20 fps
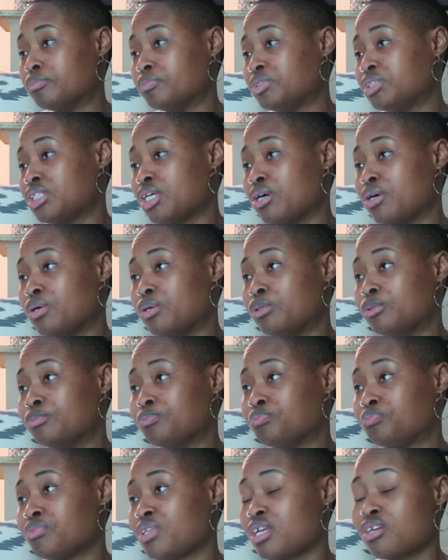So
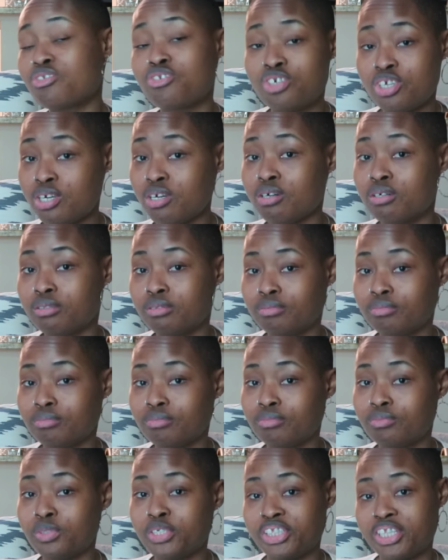chill
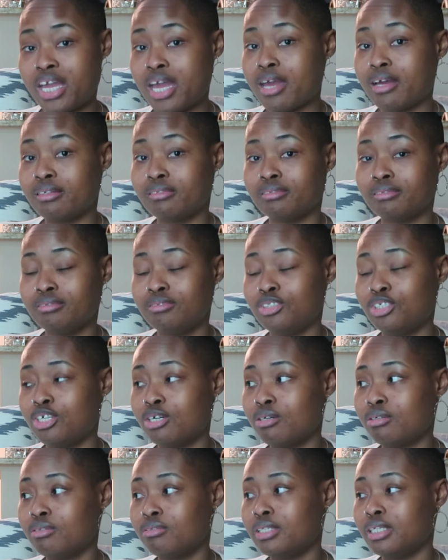with that.
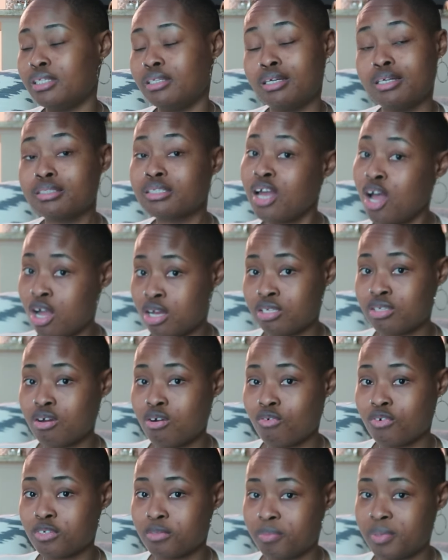It does cause
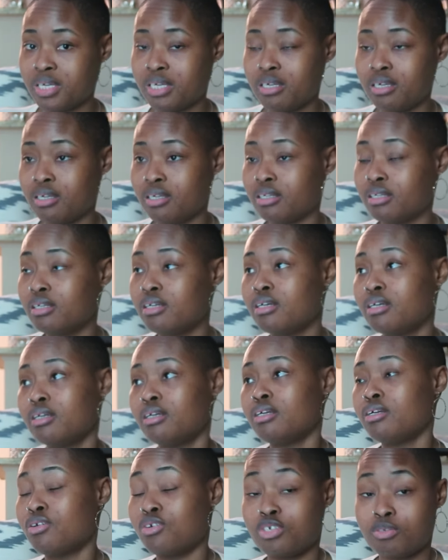overspending,
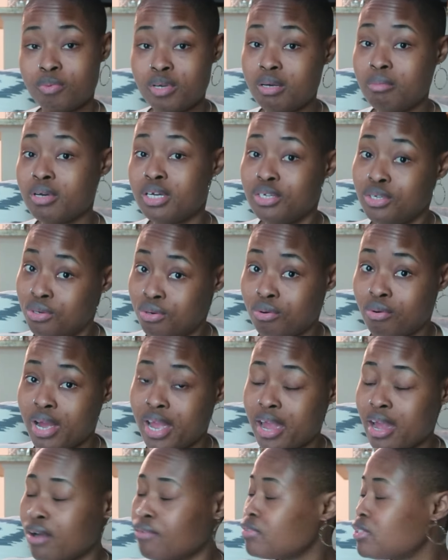spending money you don't
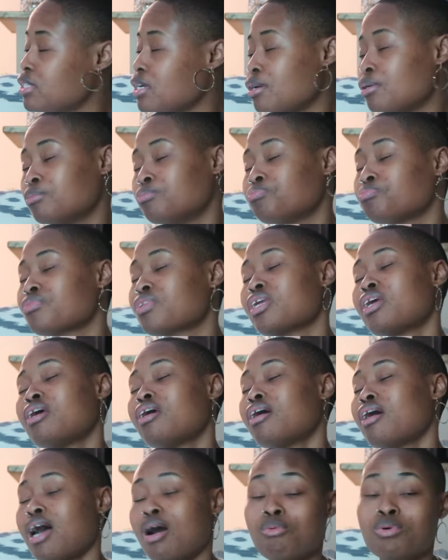have. So
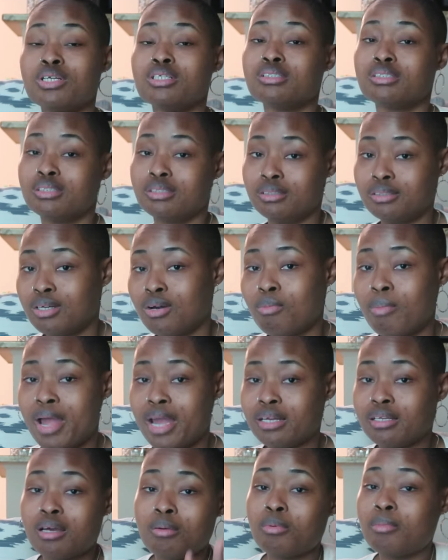I wanted to
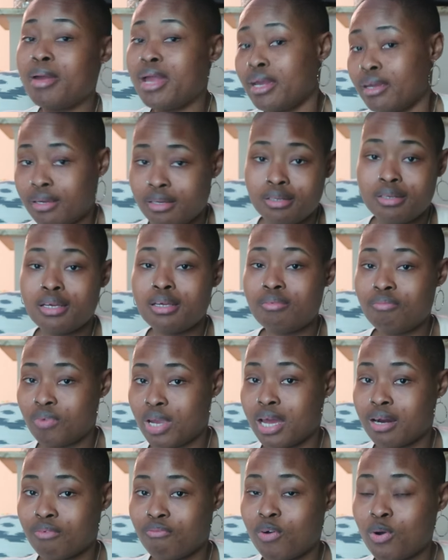double back and
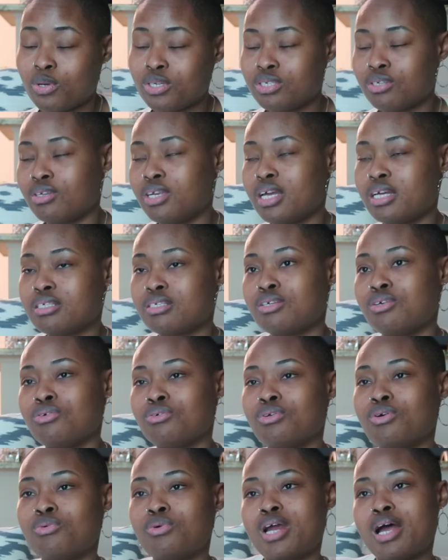kind of focus on that, so you'll
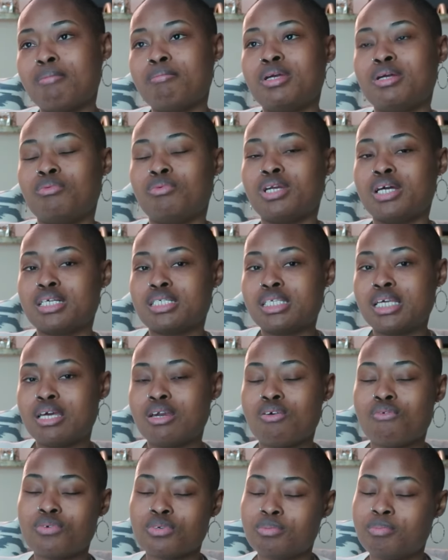know what I meant when I said
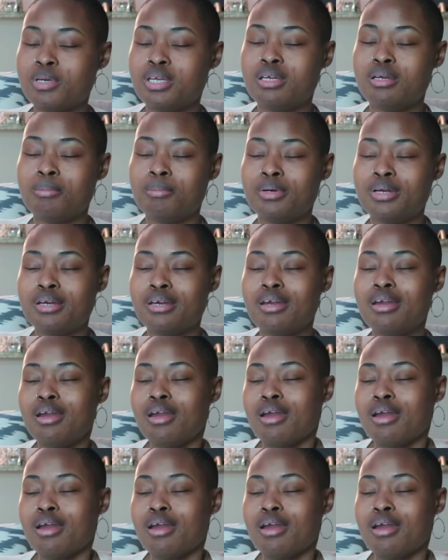overspending. But